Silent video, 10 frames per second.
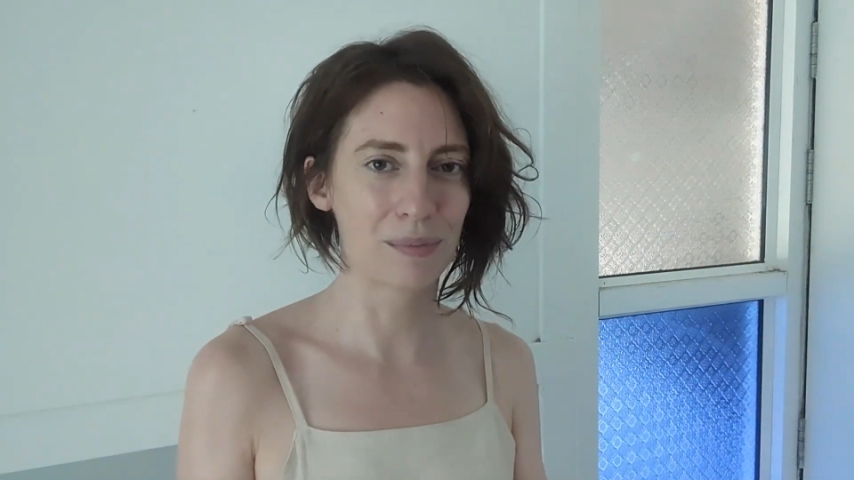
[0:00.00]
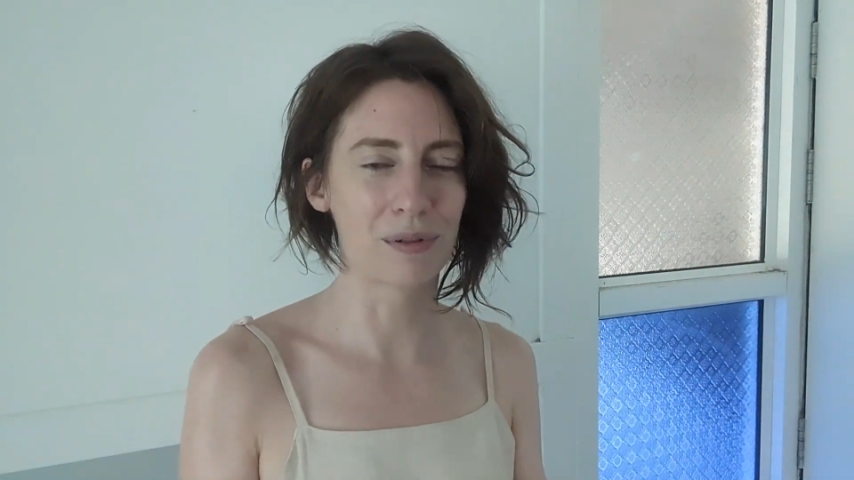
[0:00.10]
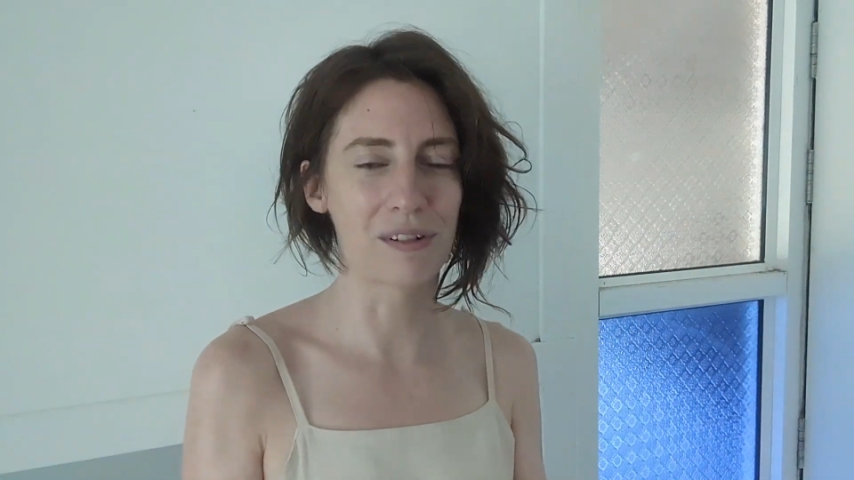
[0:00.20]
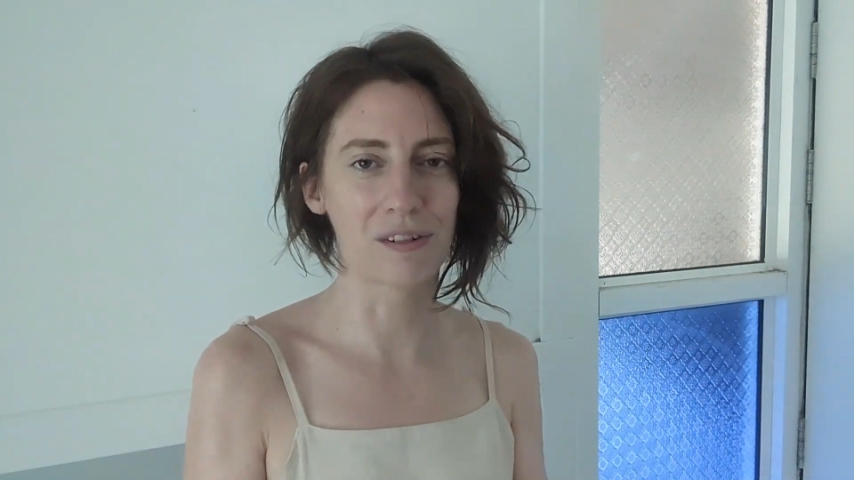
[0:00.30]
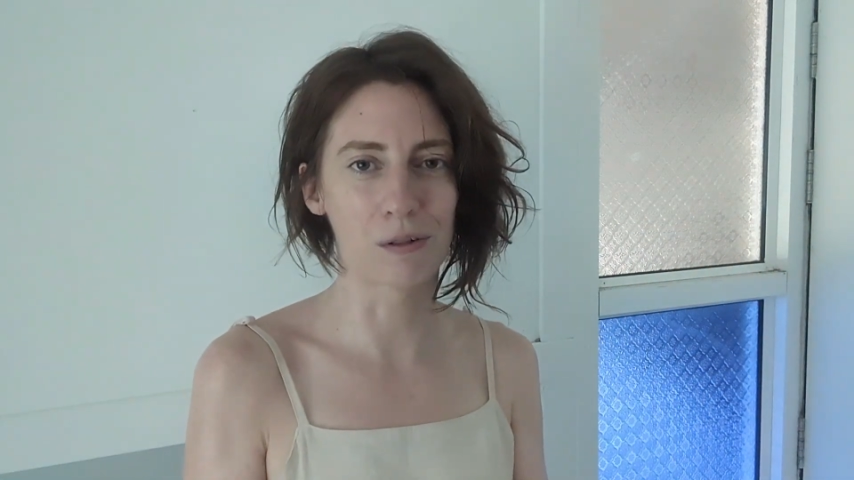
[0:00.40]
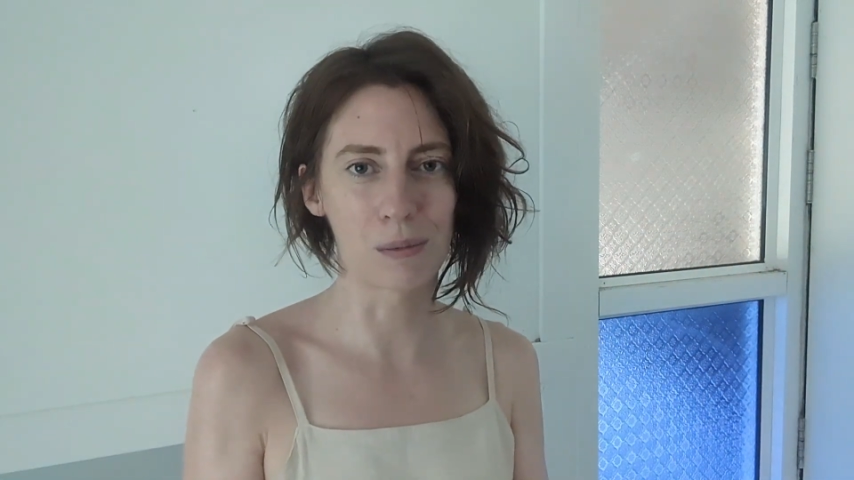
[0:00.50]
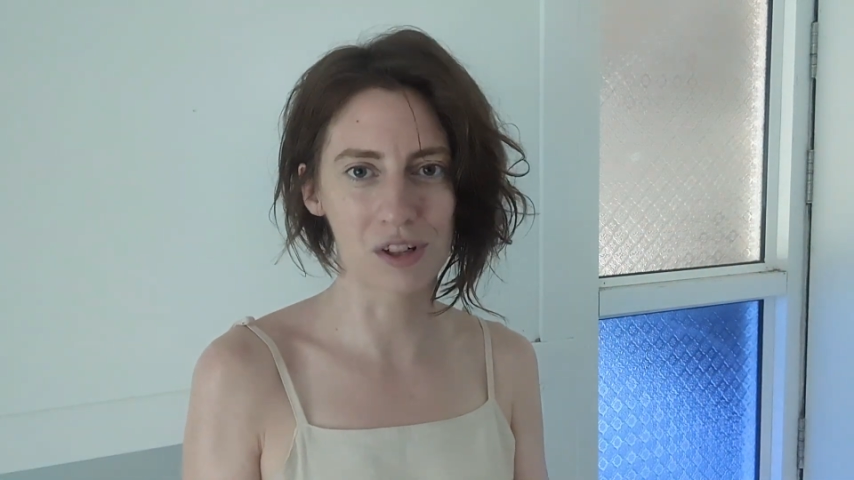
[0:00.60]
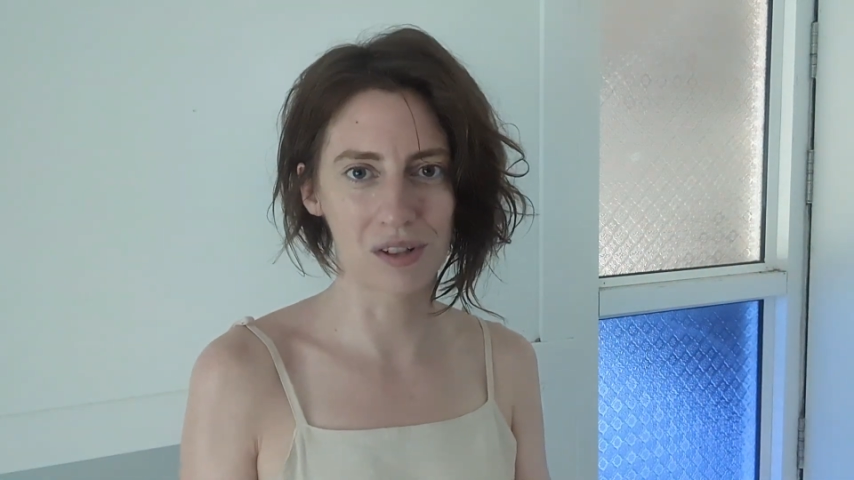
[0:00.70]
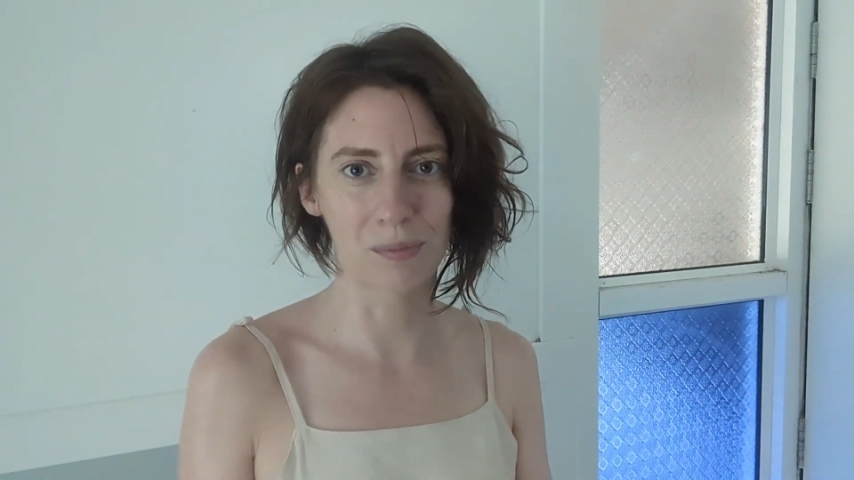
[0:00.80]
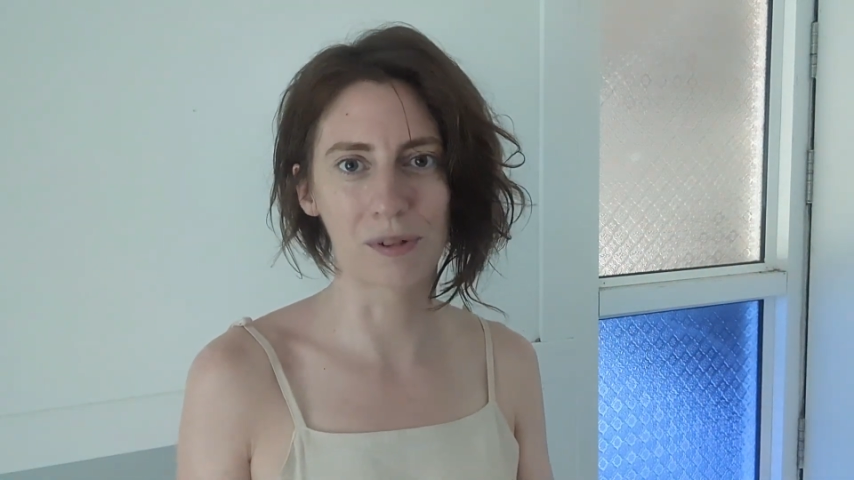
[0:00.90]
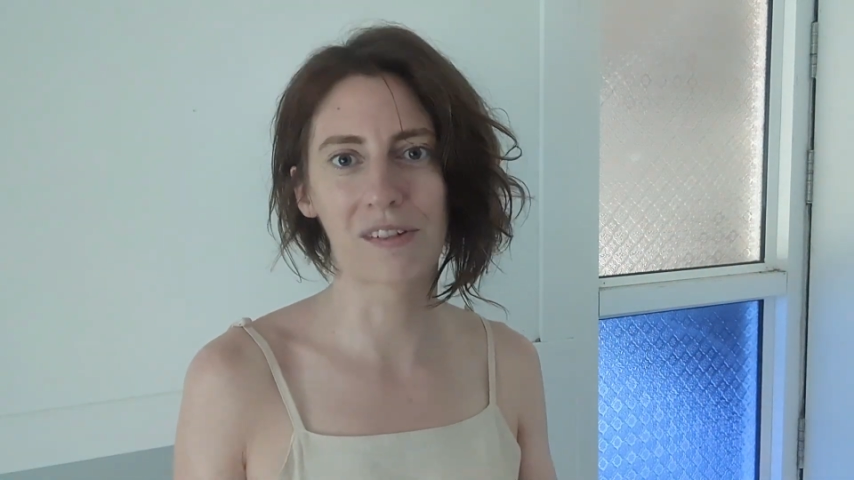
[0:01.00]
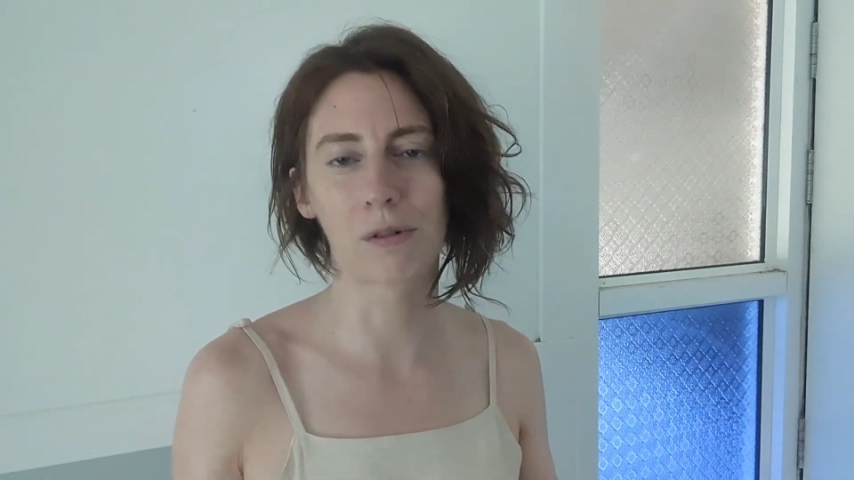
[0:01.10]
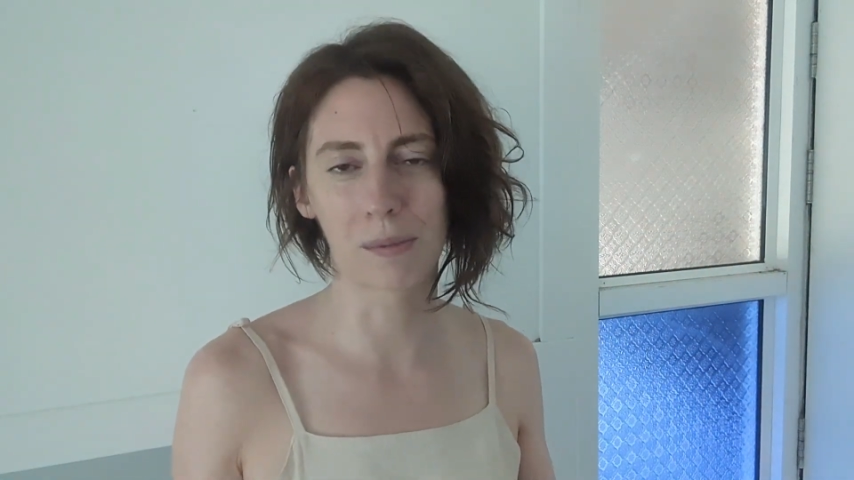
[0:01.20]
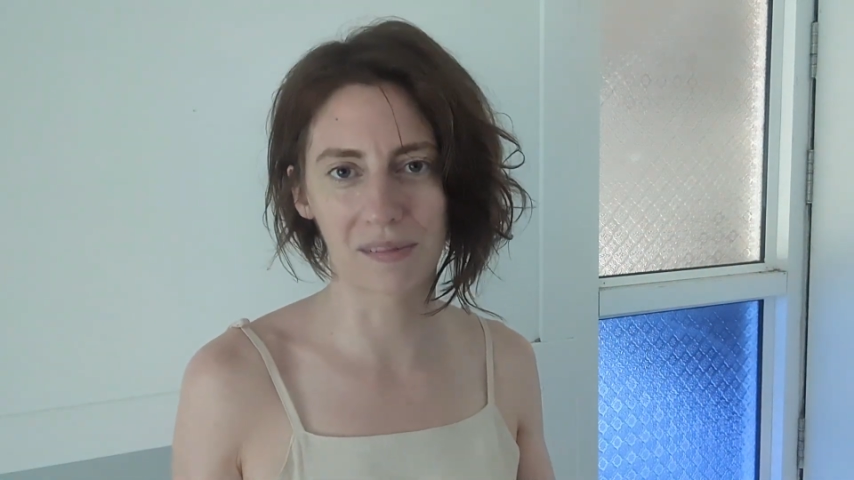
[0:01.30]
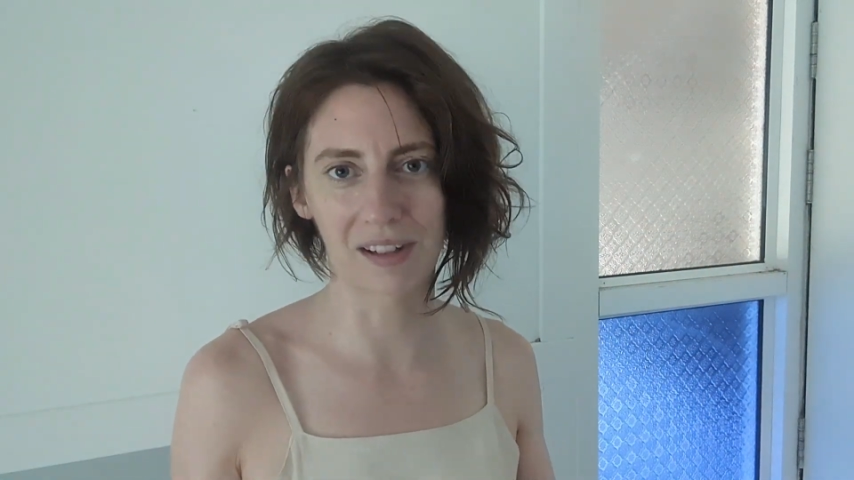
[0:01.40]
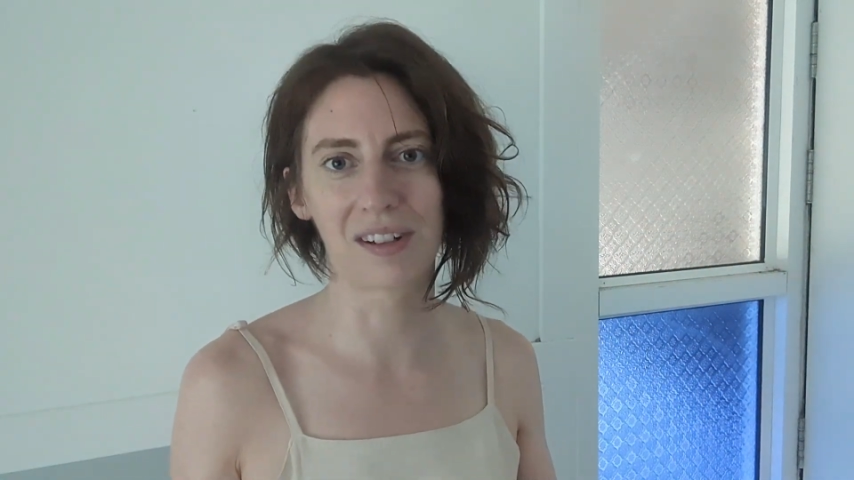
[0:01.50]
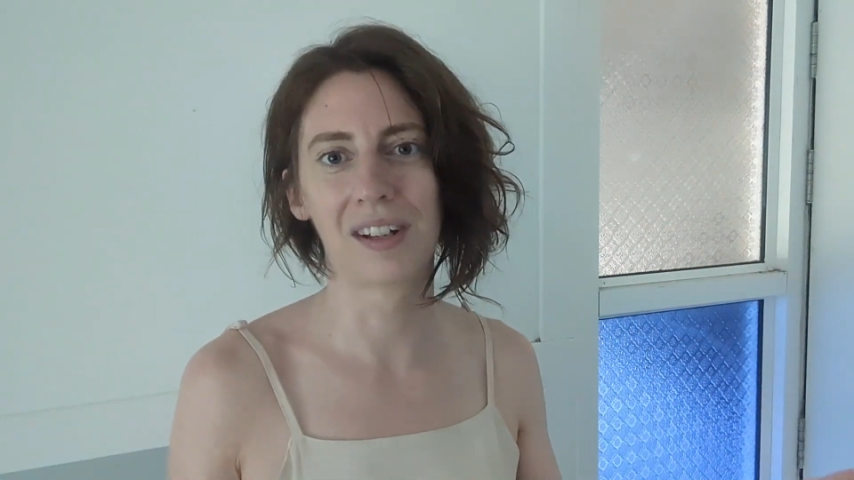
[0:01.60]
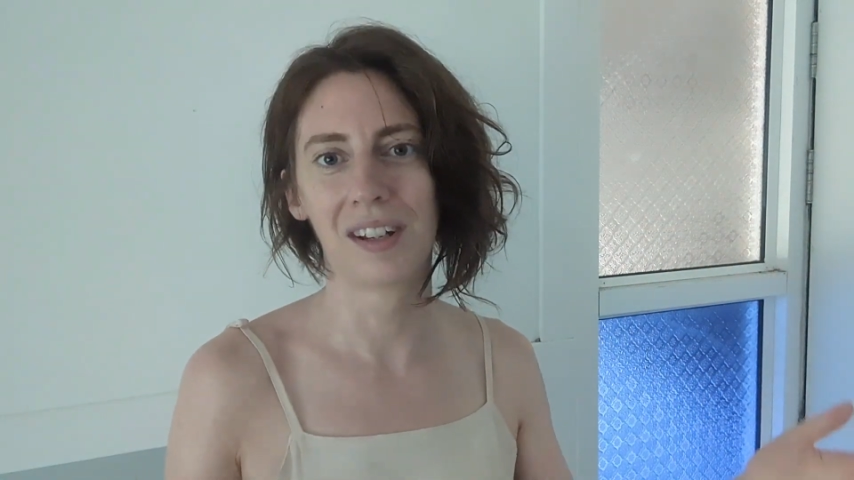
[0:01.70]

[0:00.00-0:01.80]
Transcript: prescripted